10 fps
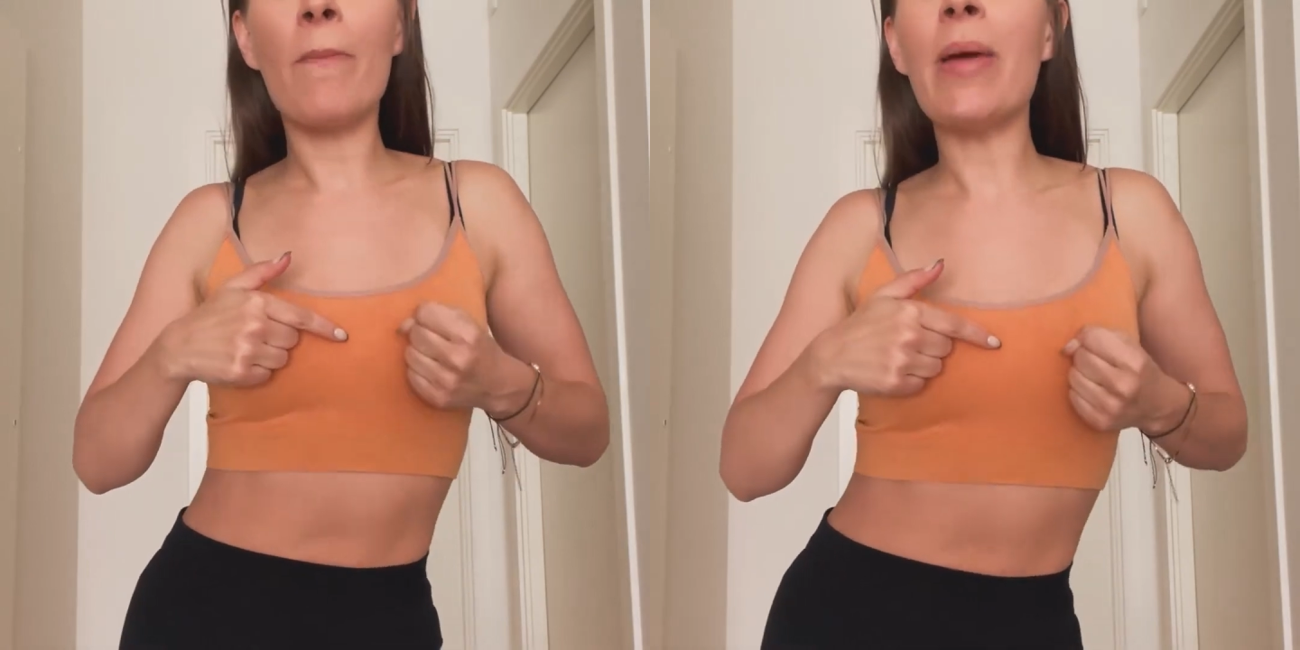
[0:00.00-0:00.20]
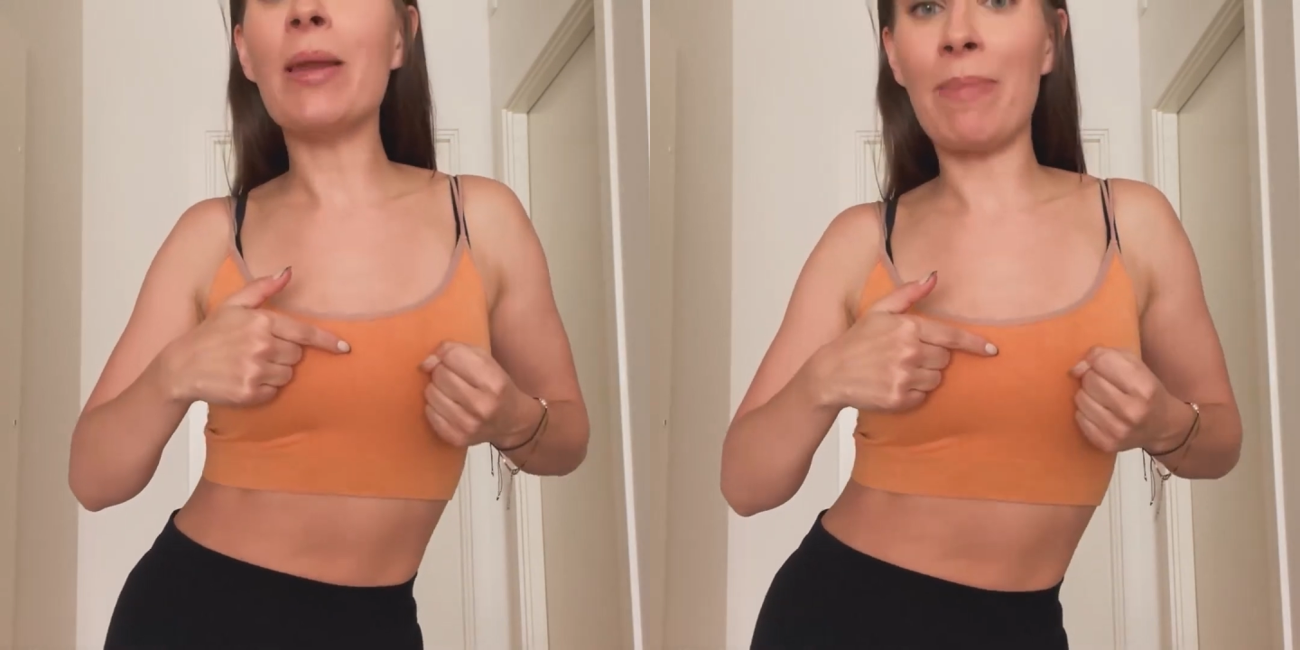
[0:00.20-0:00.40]

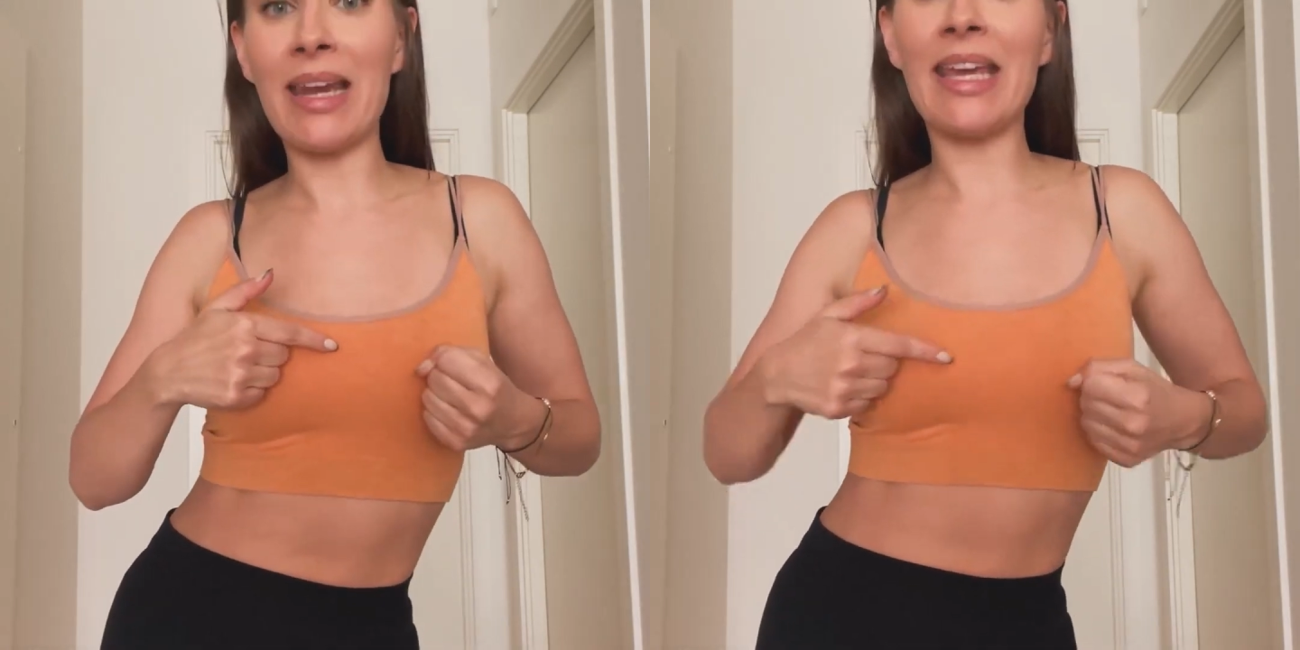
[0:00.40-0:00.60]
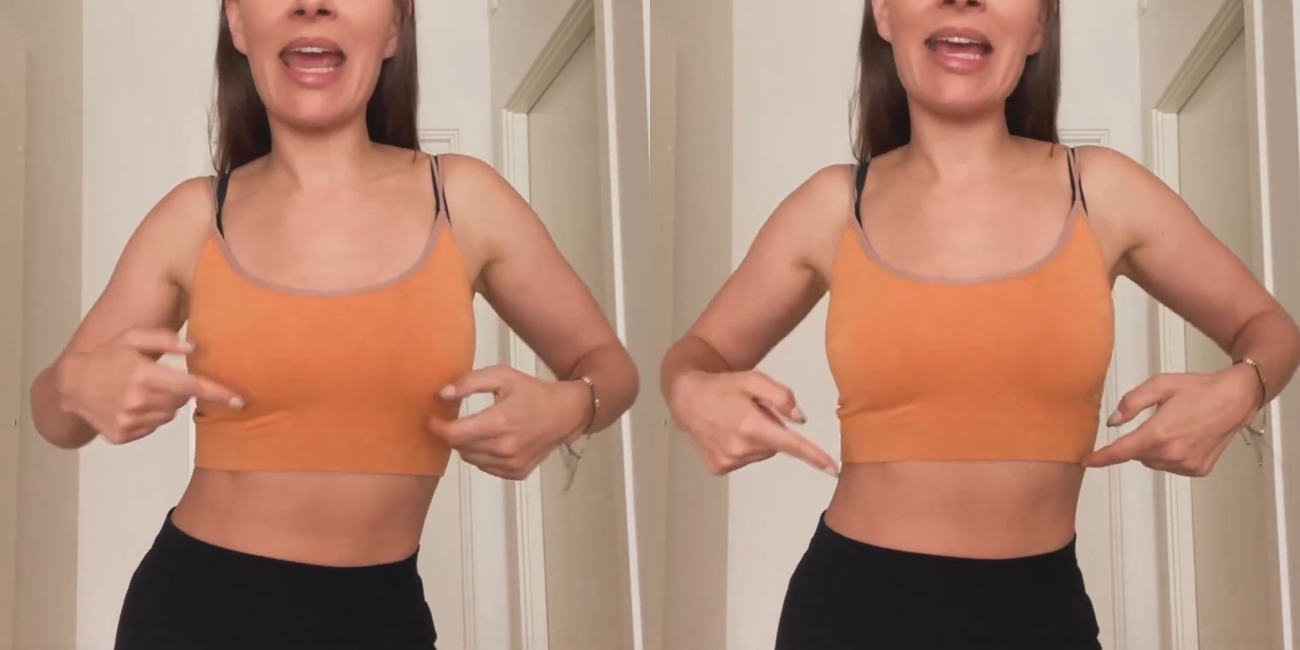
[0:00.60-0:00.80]
in
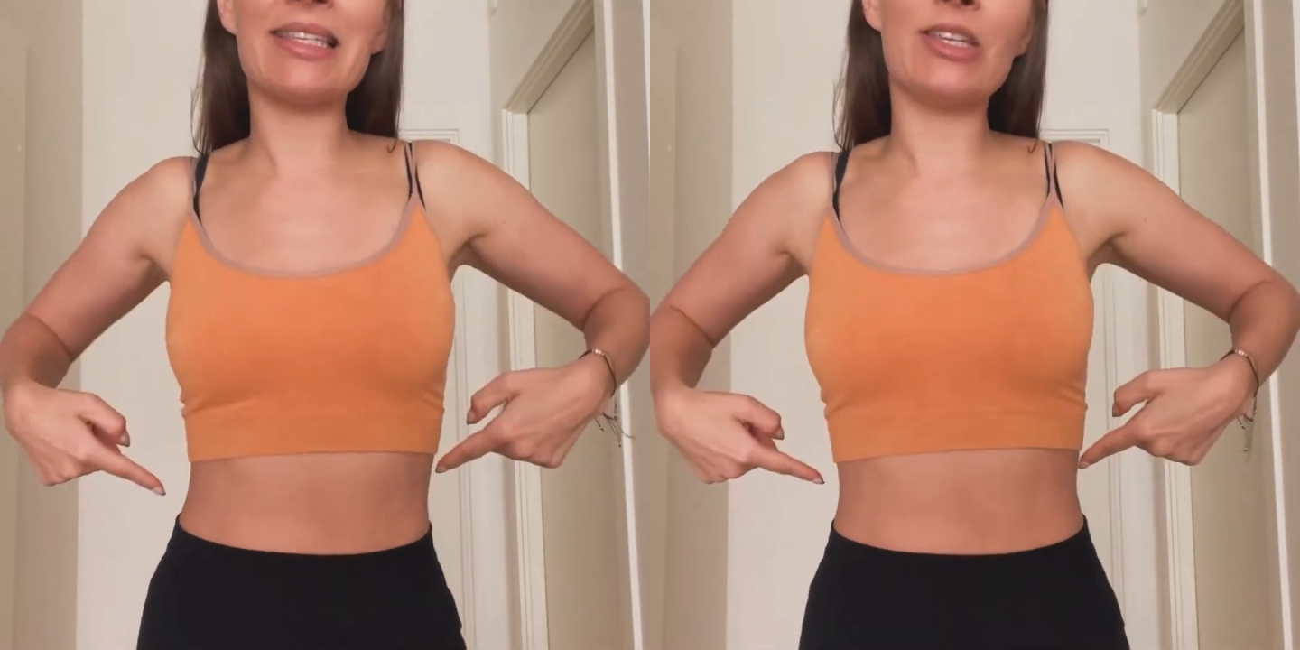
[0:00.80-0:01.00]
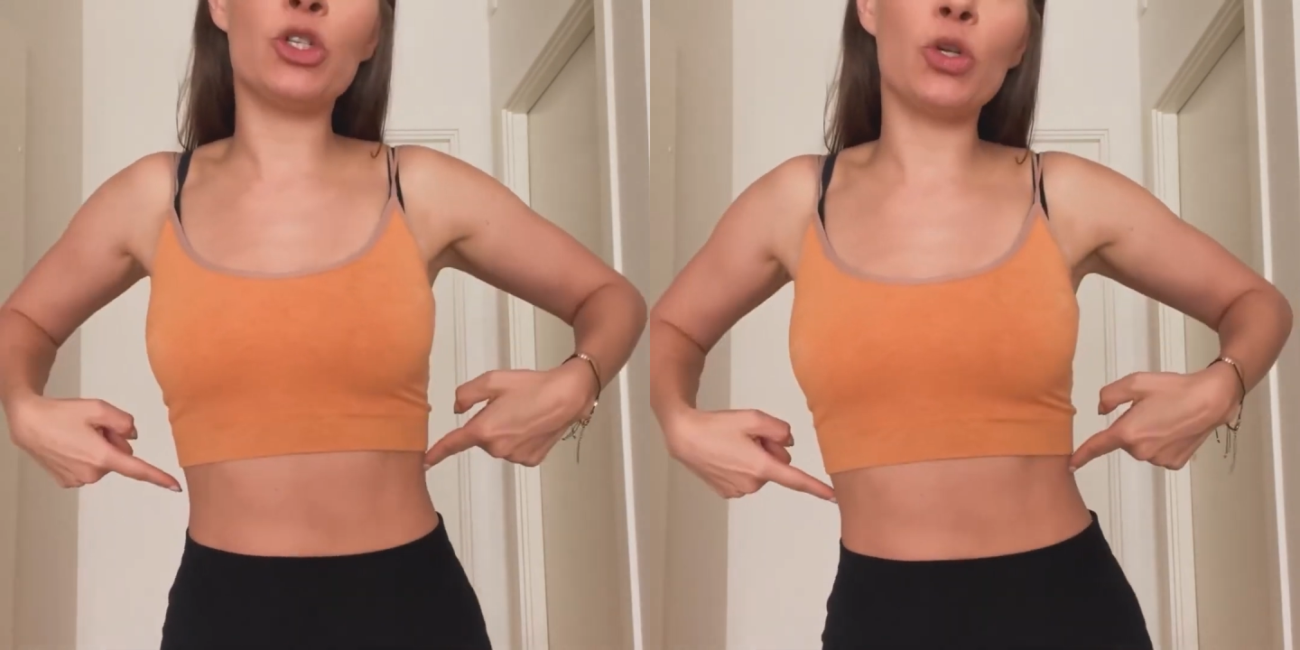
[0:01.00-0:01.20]
many
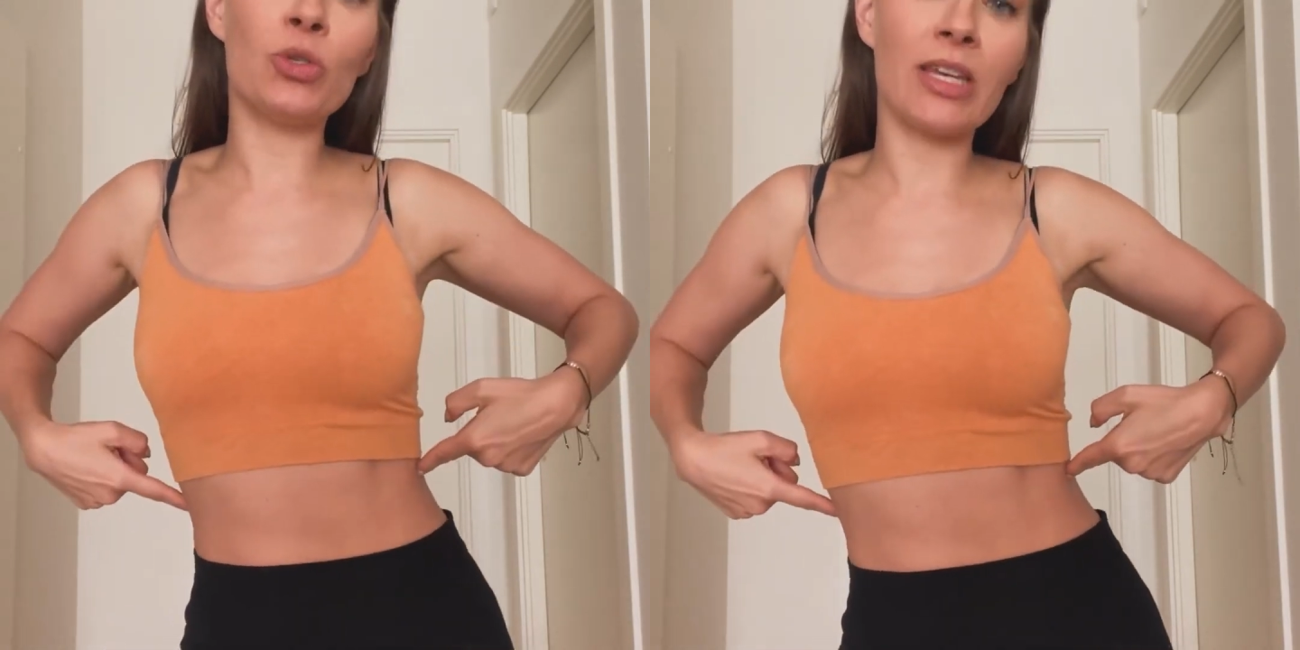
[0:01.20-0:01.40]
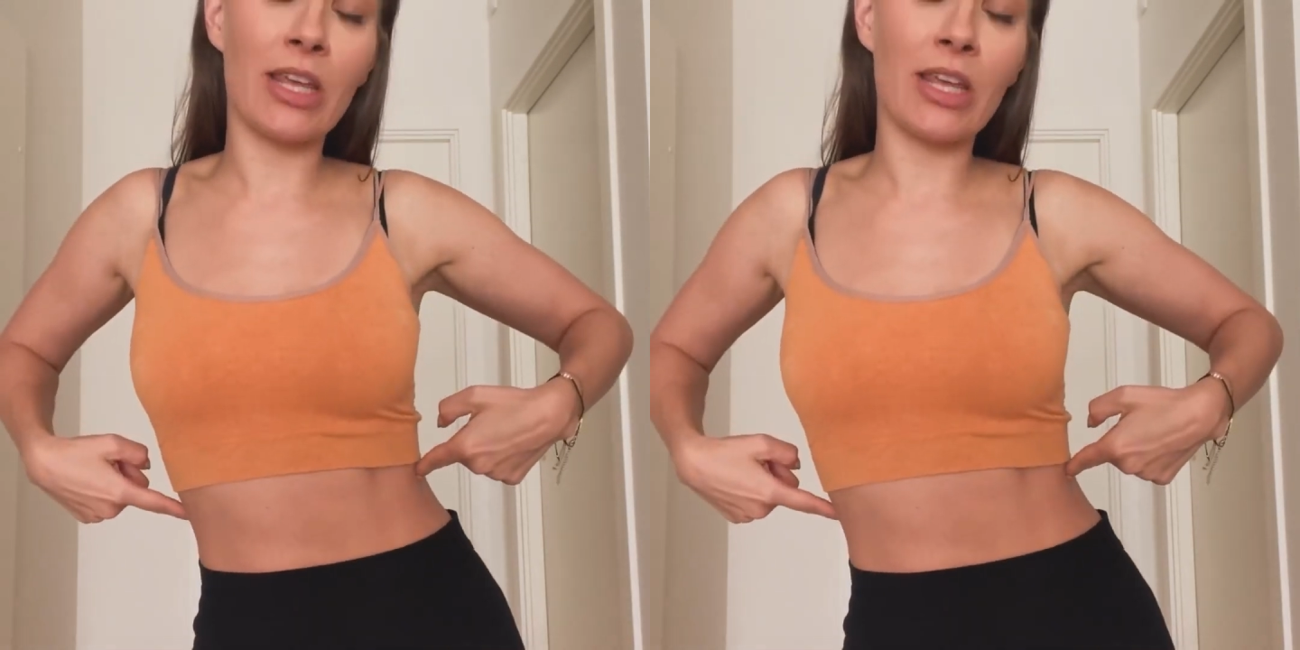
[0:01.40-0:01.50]
cases using